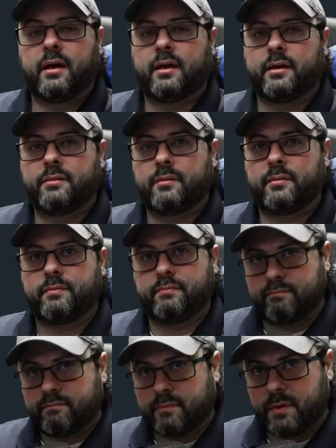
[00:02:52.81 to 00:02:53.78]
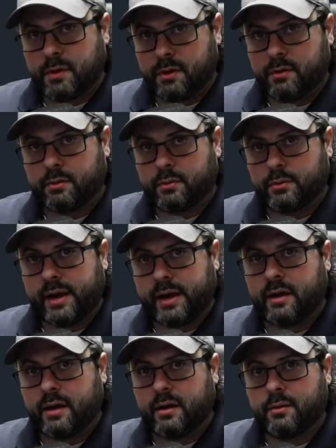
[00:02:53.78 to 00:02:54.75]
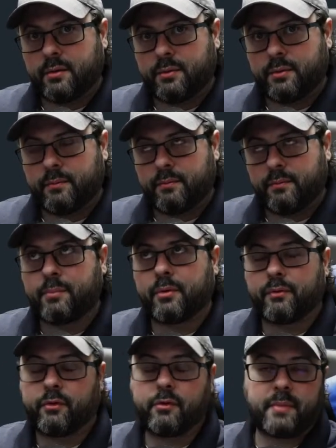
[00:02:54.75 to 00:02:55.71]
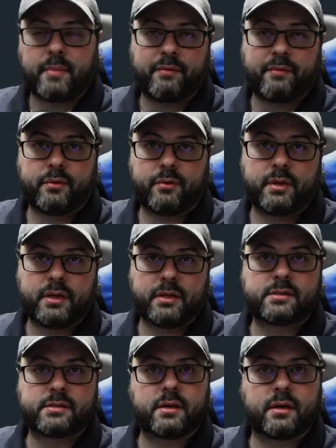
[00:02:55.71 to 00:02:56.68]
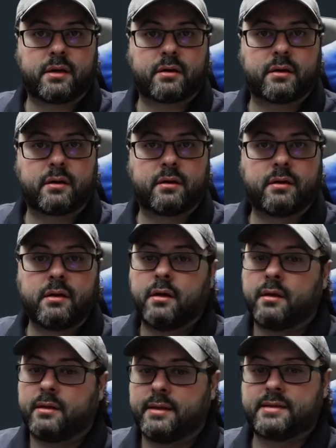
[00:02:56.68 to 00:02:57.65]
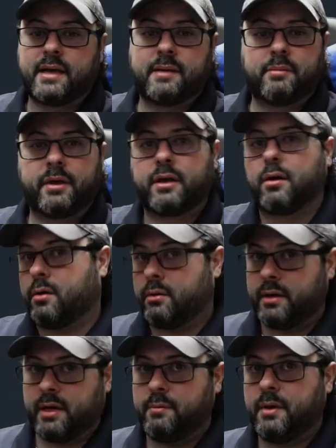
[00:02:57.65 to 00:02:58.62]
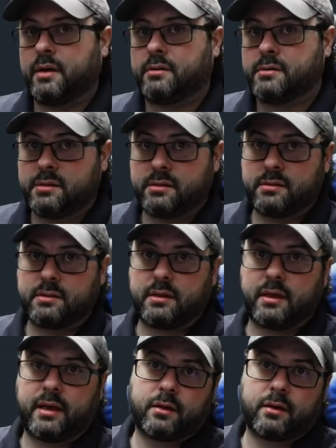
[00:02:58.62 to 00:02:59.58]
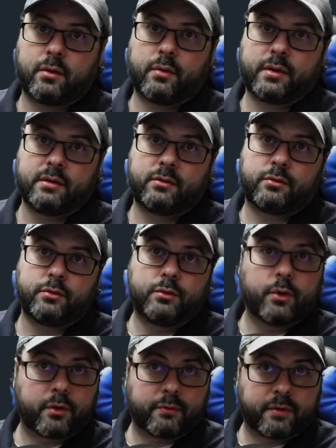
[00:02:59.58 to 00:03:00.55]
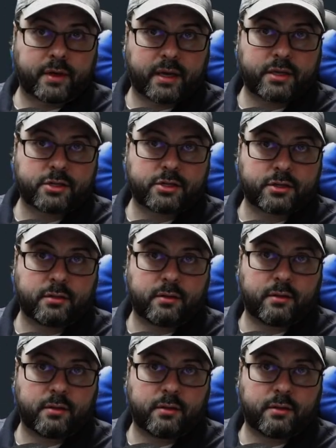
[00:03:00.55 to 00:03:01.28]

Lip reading: And, right now, my preferred method is disabling all emails and going into notification.